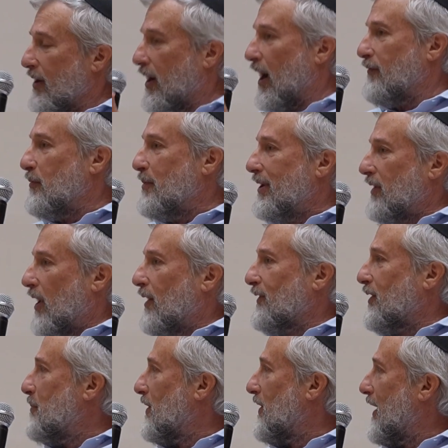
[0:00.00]
government
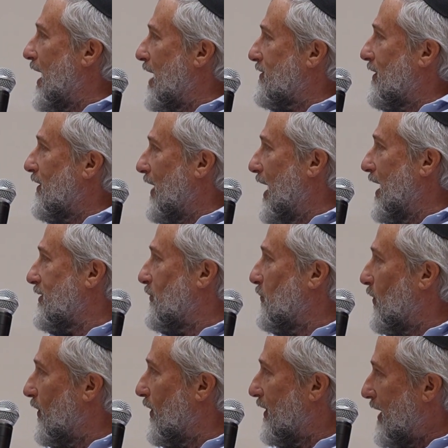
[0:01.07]
ultimately has the last
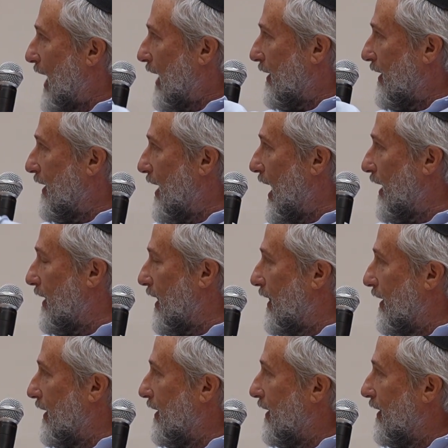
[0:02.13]
word, not
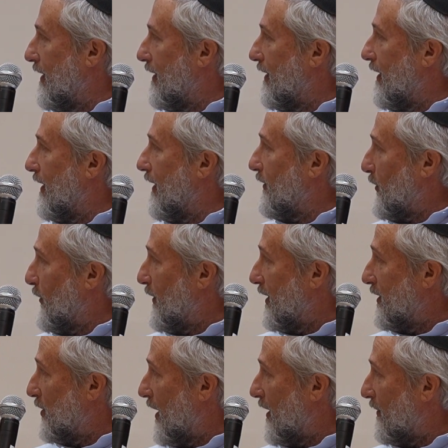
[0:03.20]
the
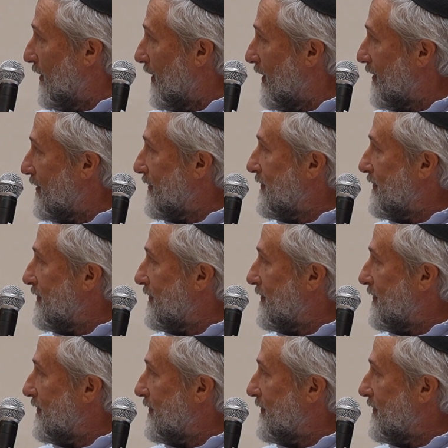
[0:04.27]
Attorney General.